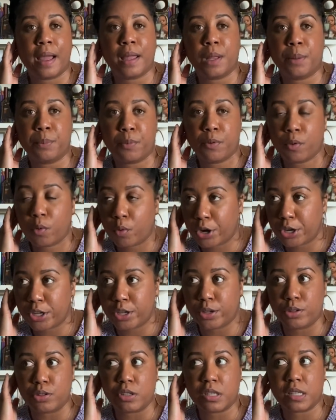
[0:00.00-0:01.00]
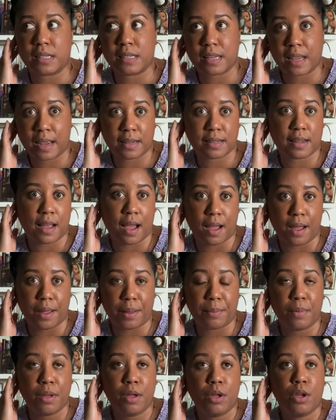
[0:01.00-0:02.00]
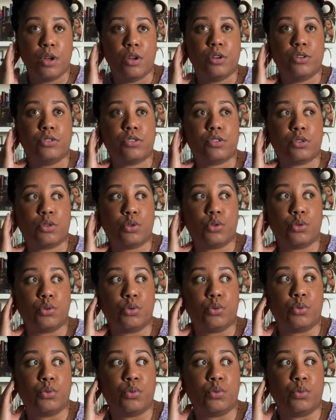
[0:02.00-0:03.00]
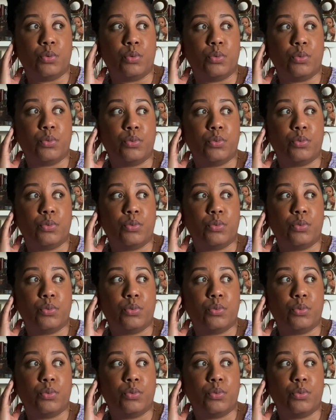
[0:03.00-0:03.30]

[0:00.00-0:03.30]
implore you to take time to